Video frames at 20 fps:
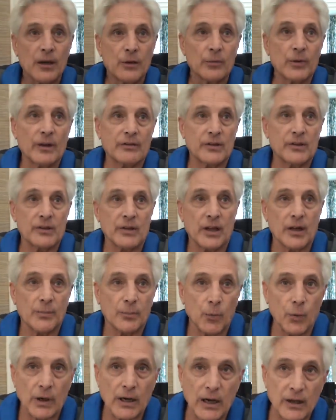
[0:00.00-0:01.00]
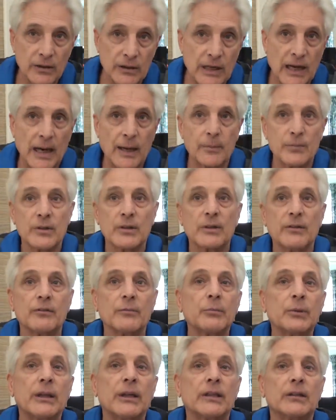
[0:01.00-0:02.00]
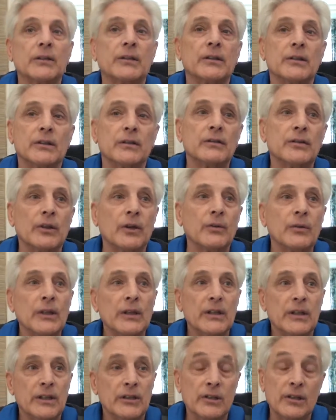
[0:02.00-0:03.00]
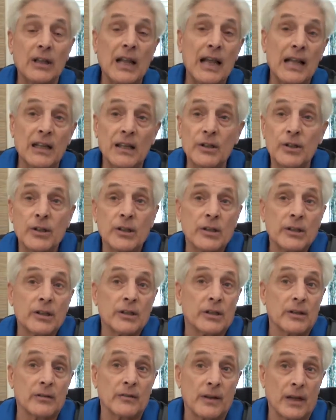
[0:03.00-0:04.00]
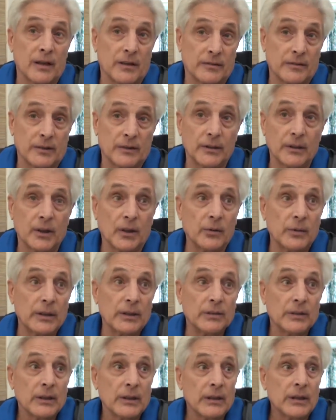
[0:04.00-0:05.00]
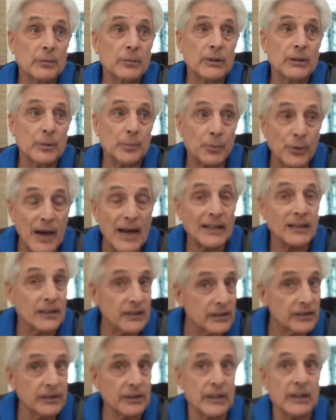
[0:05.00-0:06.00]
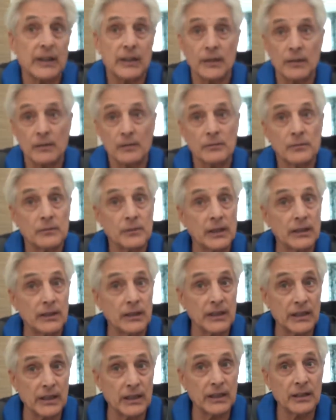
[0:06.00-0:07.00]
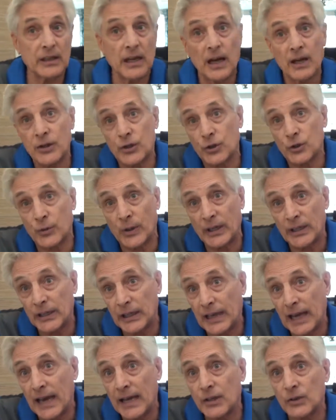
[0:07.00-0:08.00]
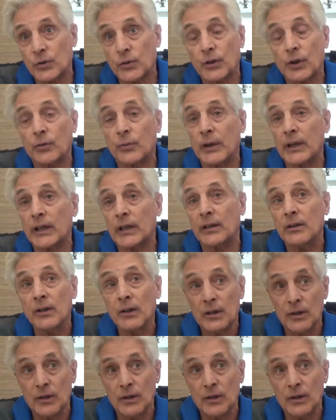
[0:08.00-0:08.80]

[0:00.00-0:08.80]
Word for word: we have to set up workout times in different places. And you know, there's a lot of logistics involved. You know, and, but the practice is key. That's key, and how to train the guys so they're ready